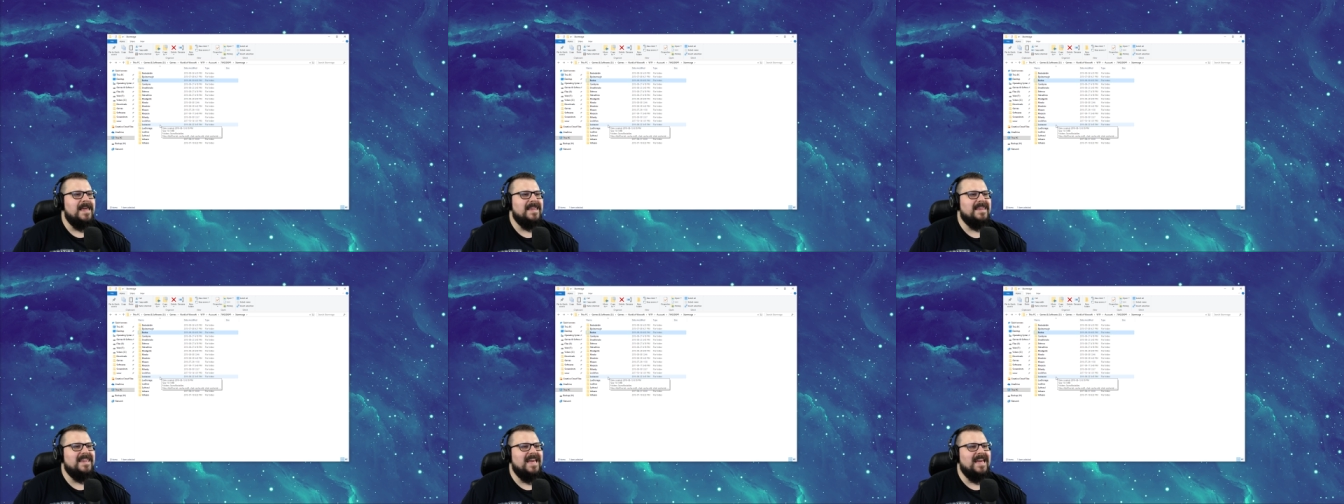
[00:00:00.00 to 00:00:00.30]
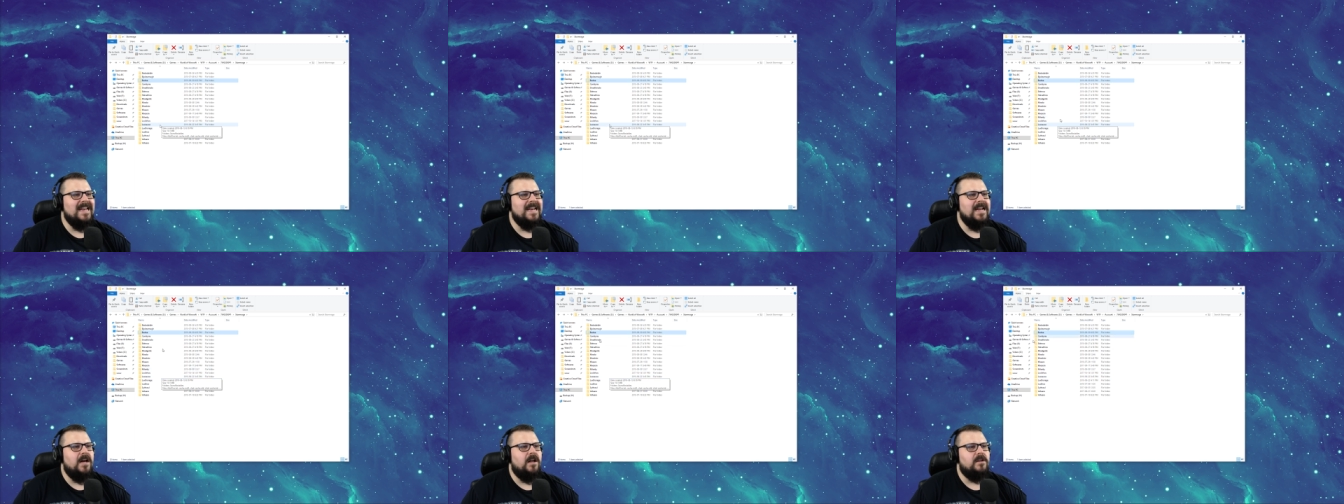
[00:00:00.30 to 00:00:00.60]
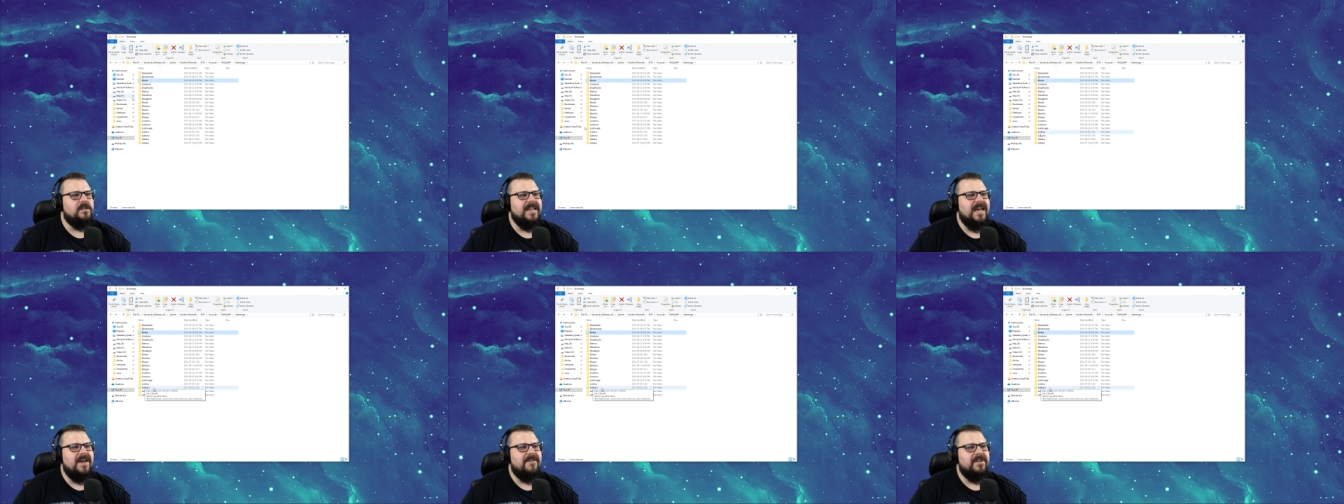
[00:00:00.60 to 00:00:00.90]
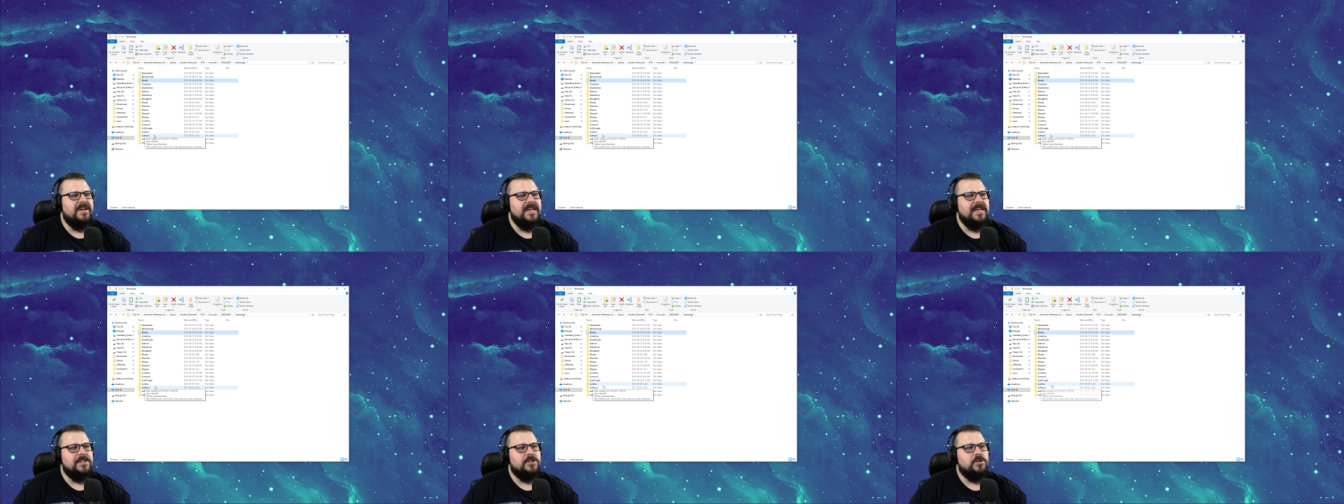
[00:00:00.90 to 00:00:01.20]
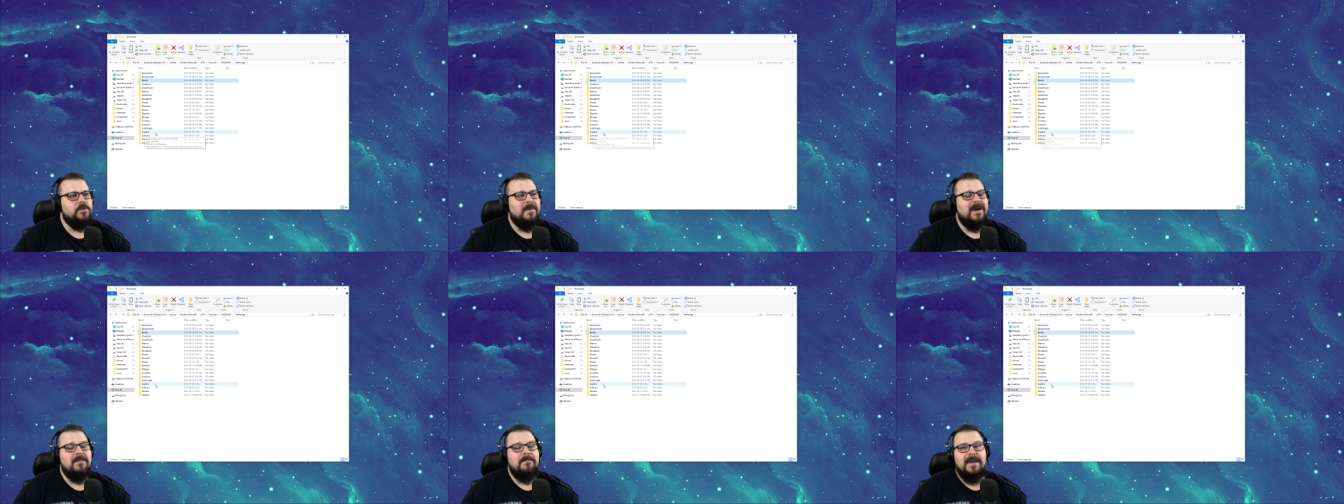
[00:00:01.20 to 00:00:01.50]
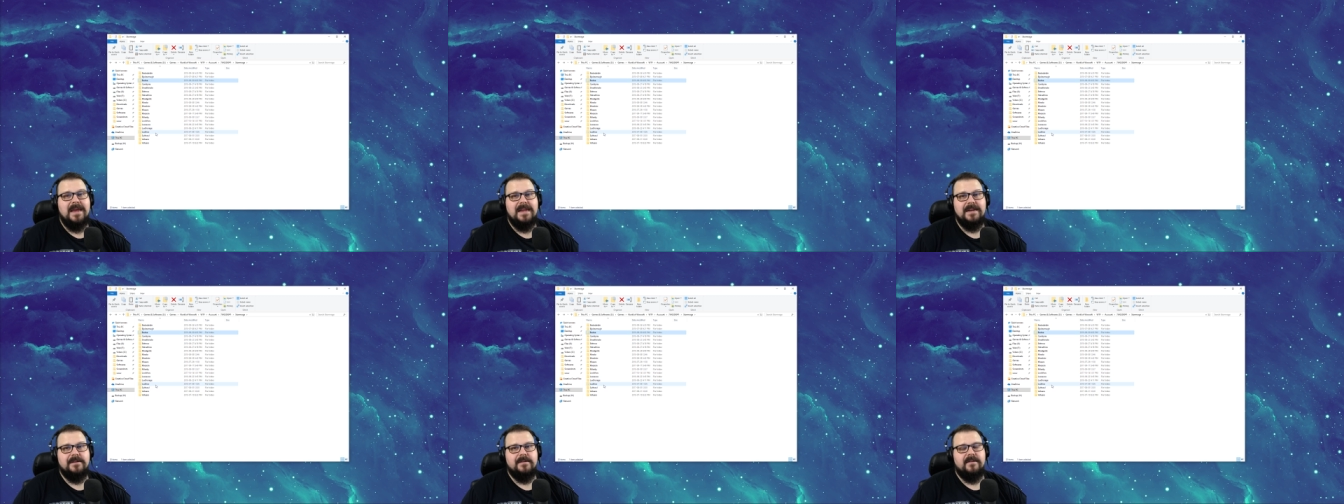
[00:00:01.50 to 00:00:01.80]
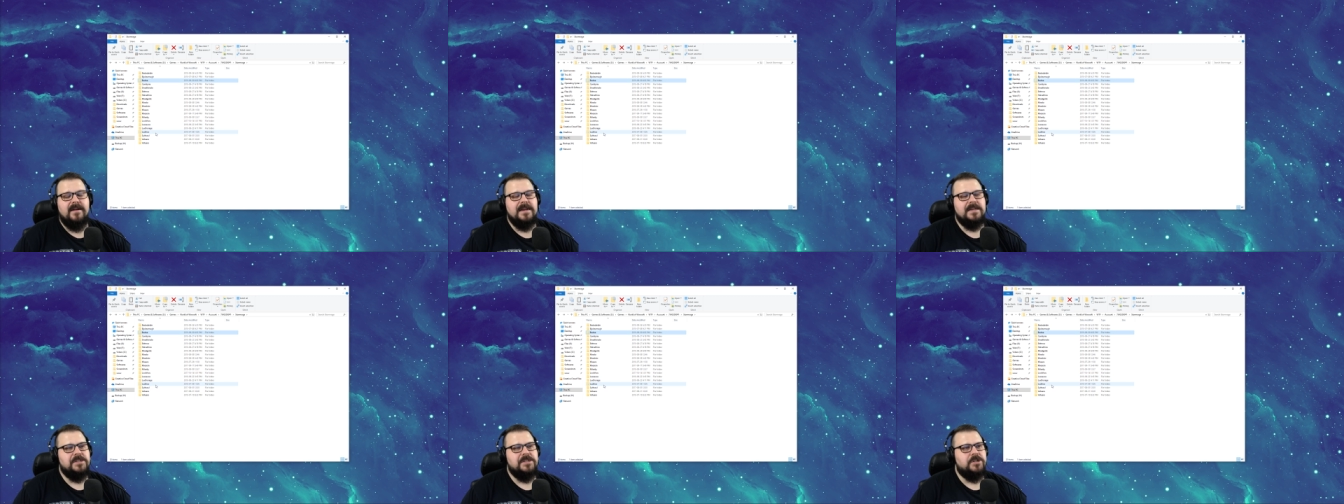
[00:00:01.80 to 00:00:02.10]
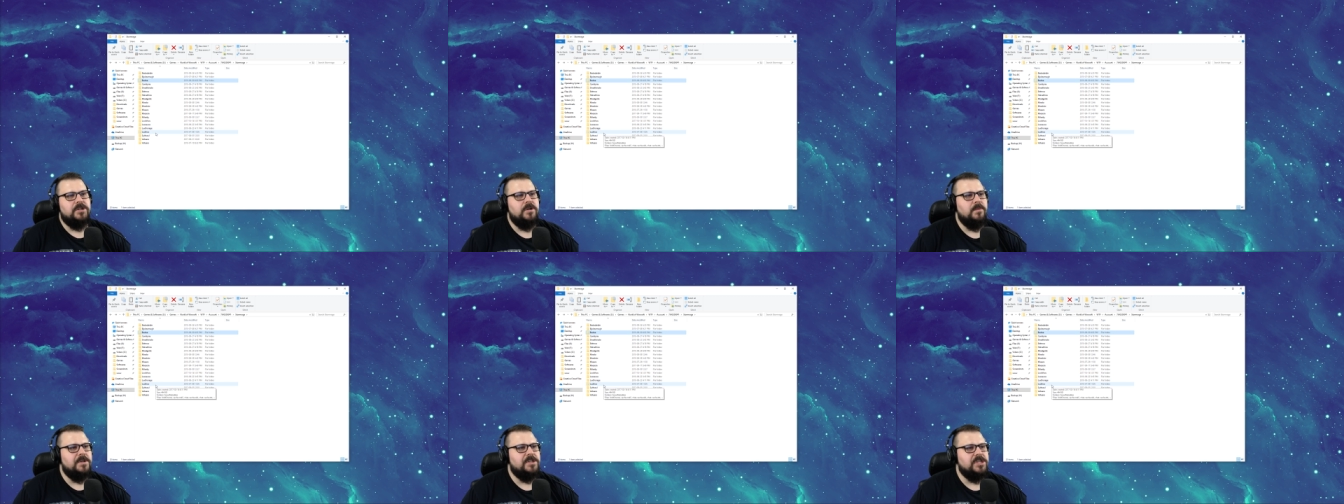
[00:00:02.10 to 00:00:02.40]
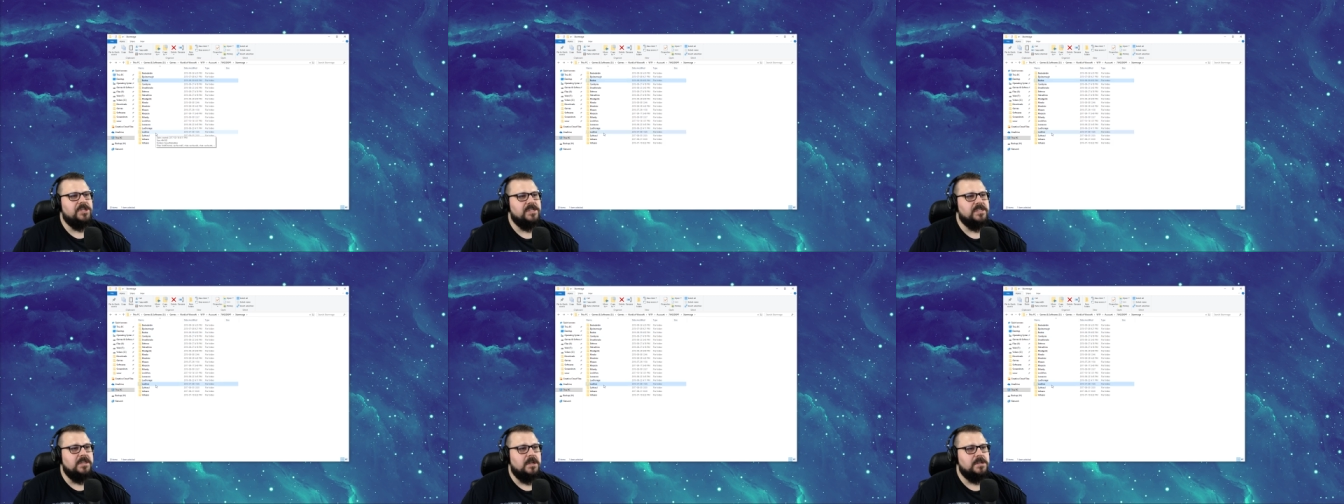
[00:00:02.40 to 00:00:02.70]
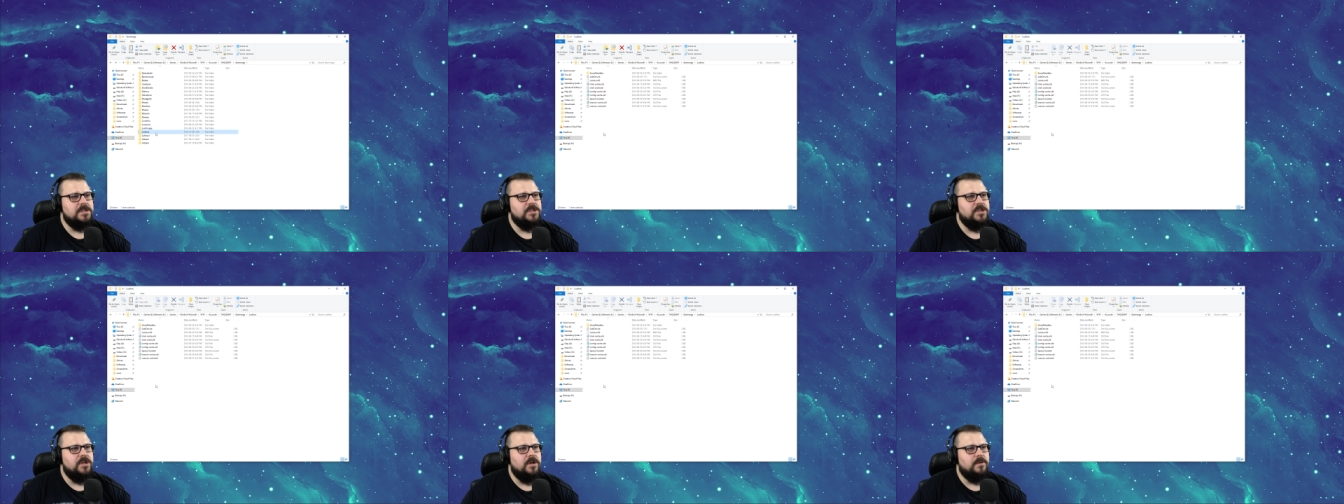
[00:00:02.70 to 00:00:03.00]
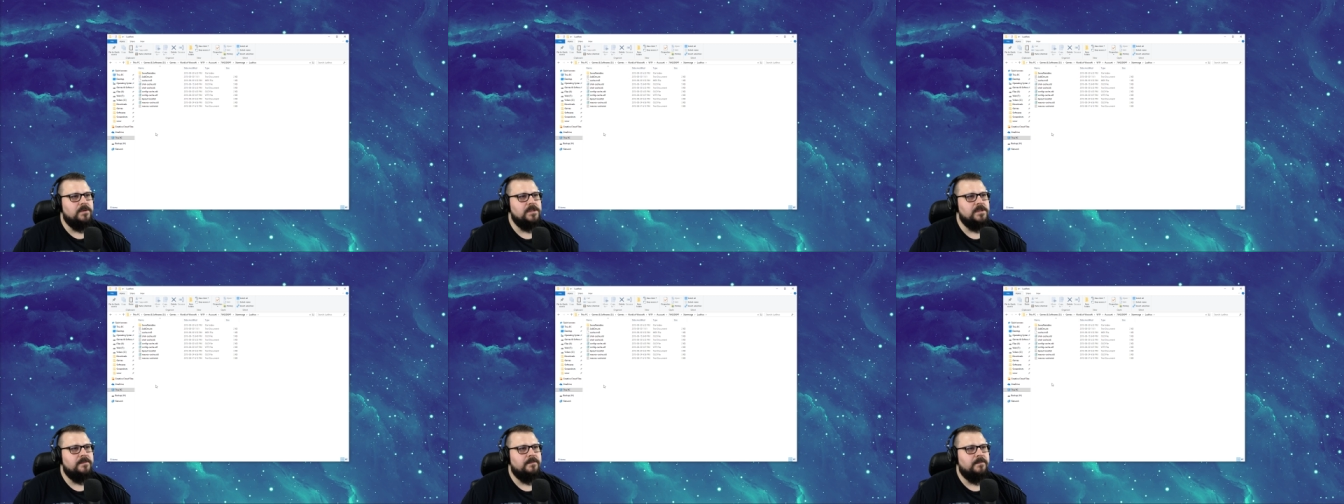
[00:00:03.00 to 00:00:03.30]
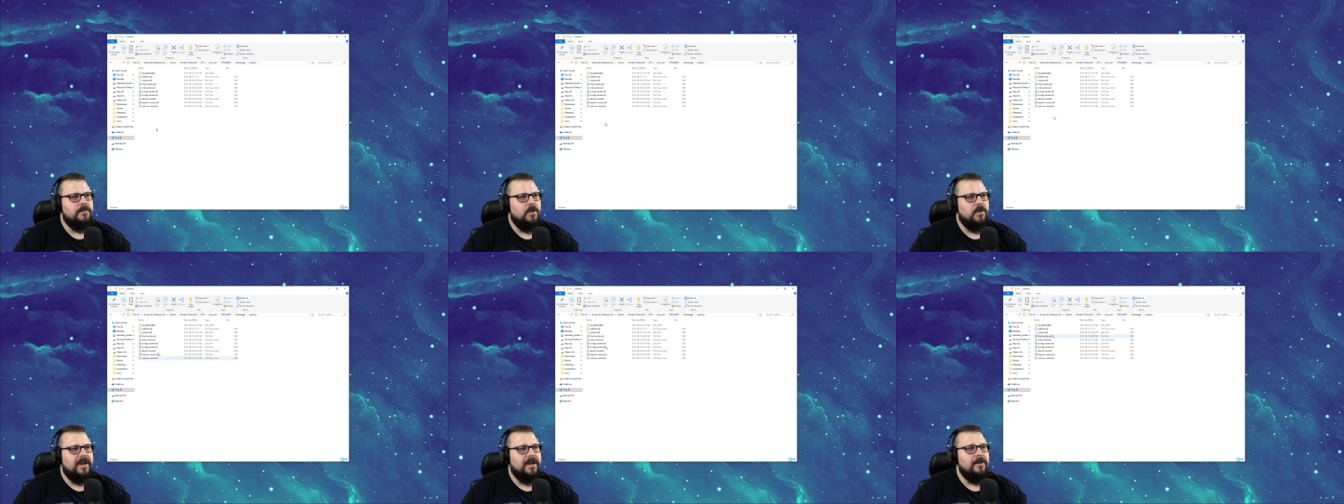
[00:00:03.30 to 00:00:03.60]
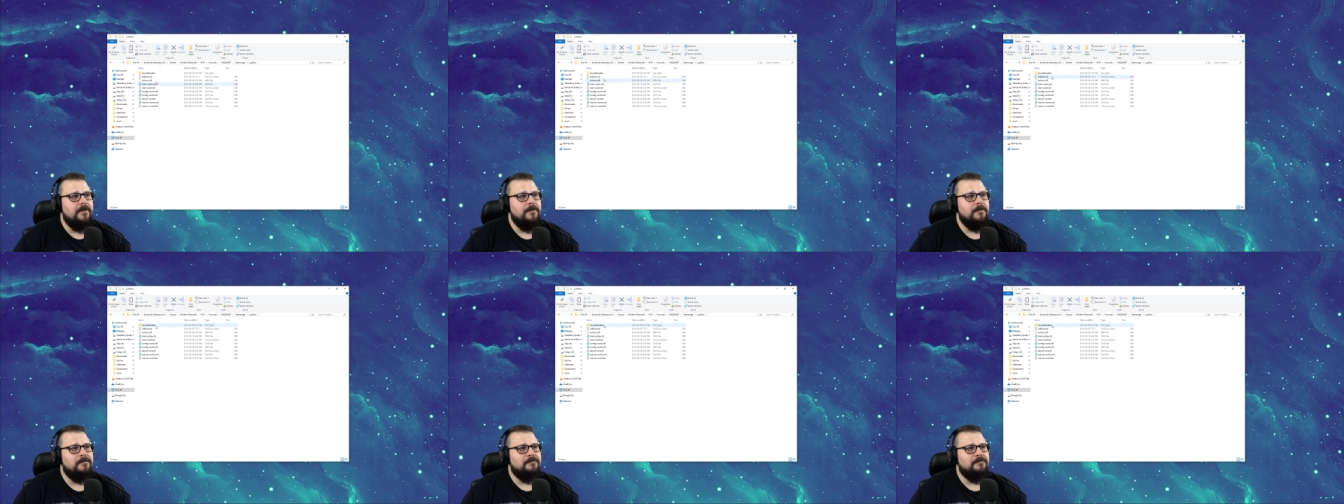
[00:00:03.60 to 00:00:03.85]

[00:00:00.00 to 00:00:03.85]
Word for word: Then I'll navigate to my main character, which is Luxthos, okay?